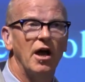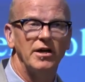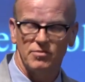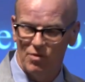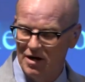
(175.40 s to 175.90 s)

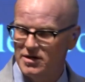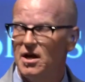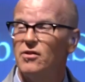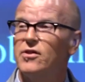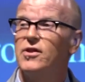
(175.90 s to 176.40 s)
as well as
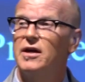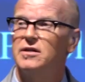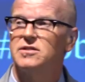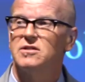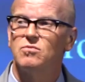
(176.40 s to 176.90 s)
other
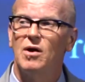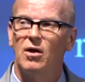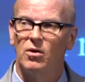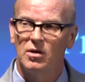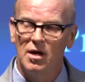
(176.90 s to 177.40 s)
things as
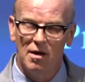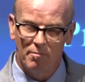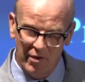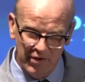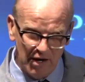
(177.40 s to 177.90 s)
well.
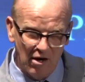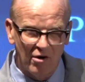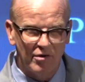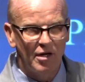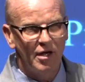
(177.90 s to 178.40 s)
But they
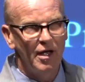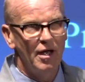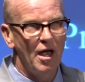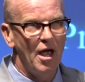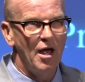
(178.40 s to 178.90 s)
are
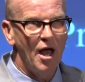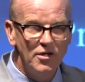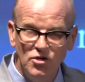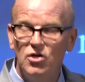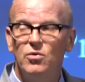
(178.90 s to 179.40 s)
a, a,
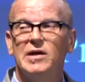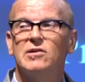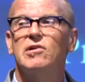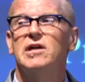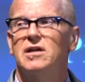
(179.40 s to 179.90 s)
a new
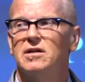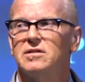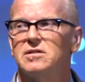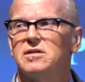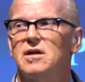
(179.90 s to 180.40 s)

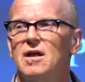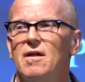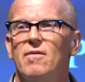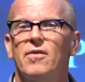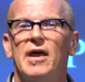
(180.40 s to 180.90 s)
ingredient.
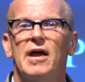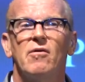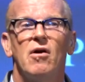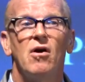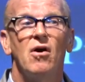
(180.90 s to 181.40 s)

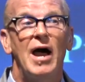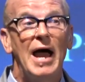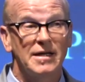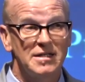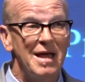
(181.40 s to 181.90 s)
There are
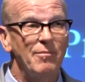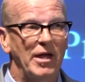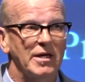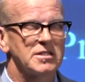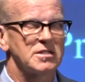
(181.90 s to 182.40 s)

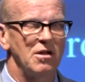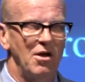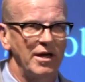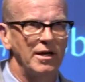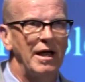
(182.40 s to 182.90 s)
academics
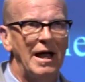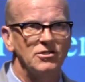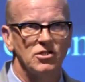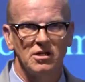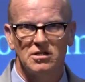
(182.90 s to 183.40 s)
like
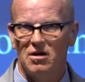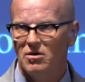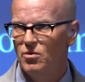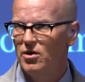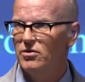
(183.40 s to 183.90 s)
Angela
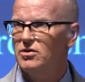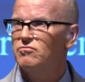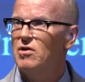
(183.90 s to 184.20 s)
Duckworth